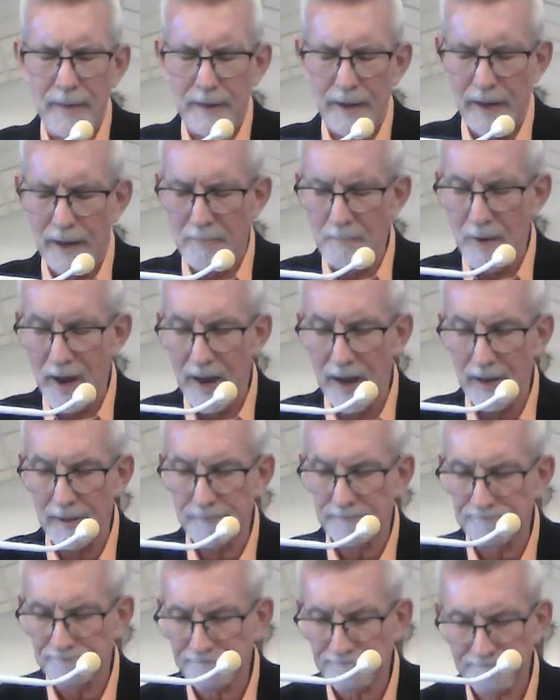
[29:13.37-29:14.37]

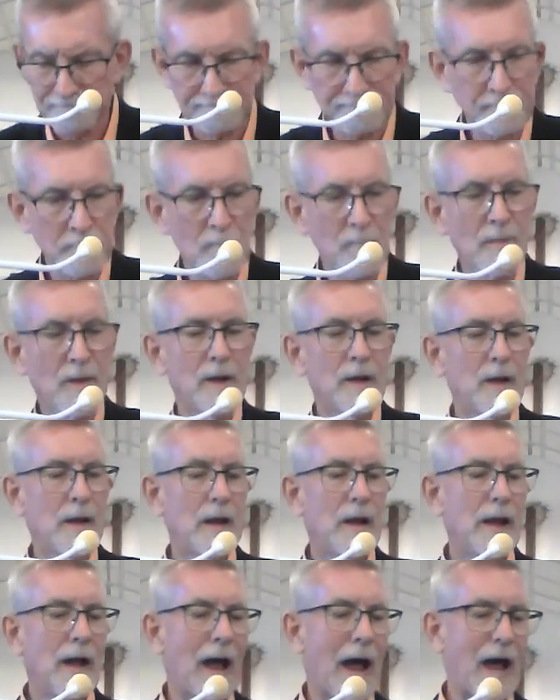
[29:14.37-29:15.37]
Amen. Amen.
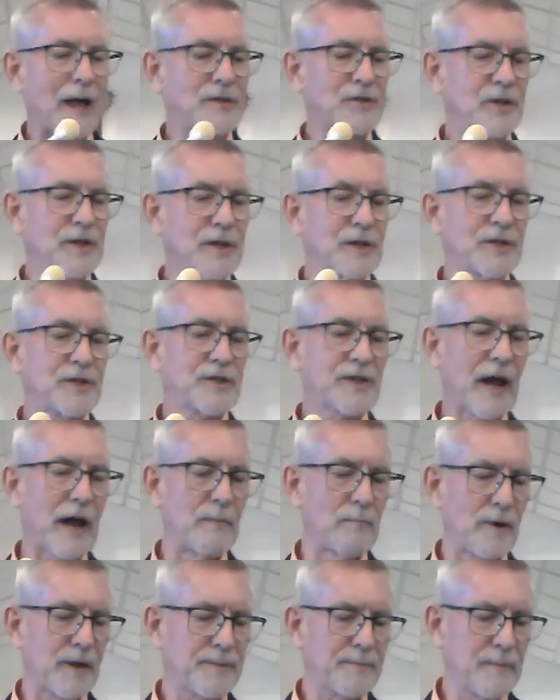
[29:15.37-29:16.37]
I ask you to
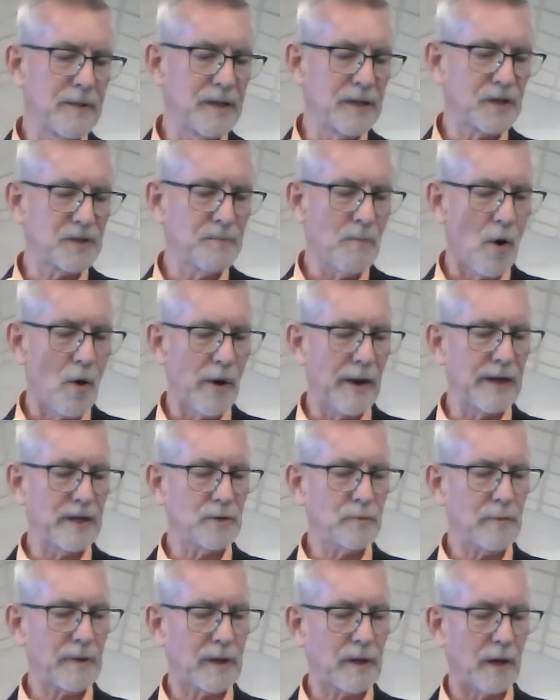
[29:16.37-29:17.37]
stand with me this morning
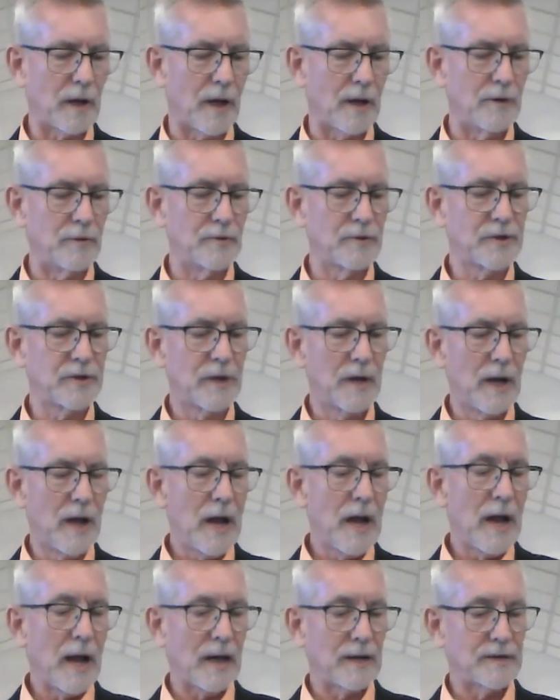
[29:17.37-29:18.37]
as we close.
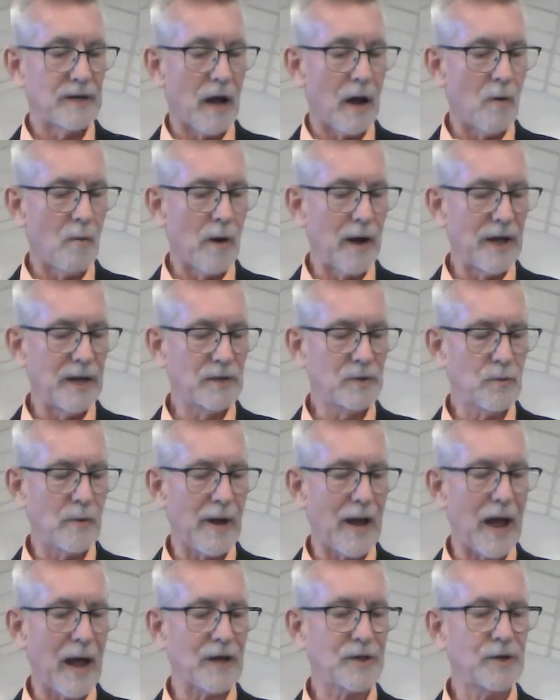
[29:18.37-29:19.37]
As always,
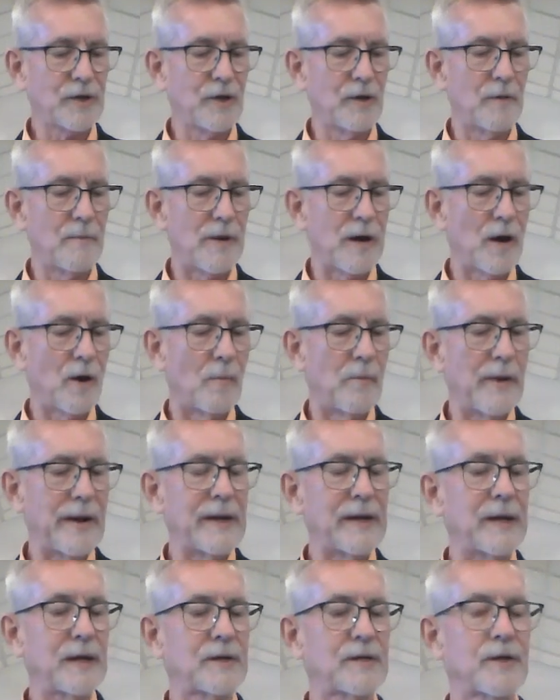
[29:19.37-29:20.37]
we ask you to be
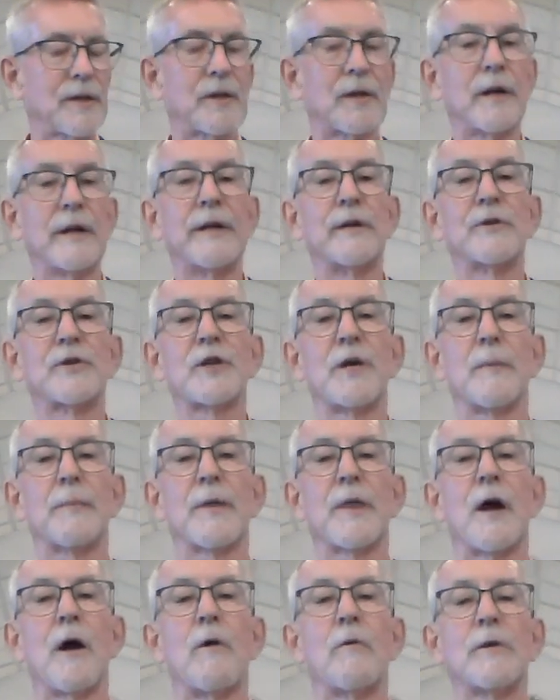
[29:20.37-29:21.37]
obedient to the leadership
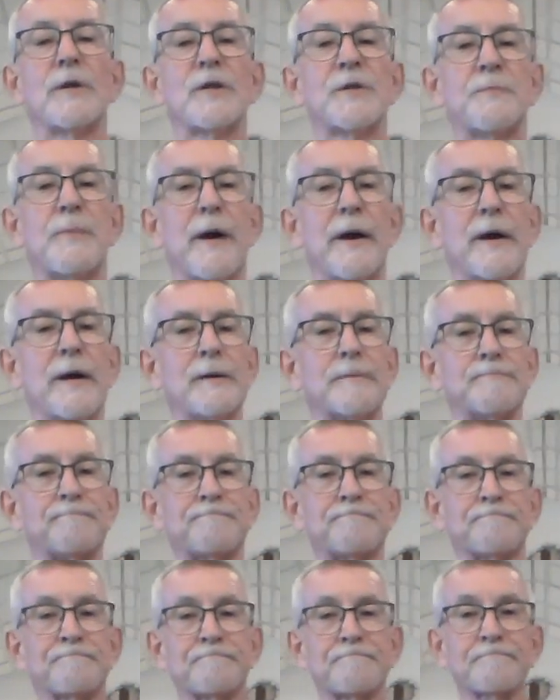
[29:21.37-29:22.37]
of the Holy
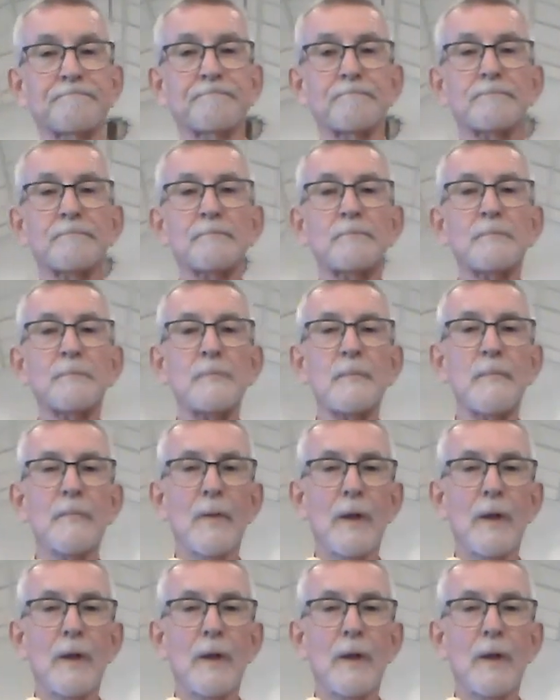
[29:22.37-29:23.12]
Spirit.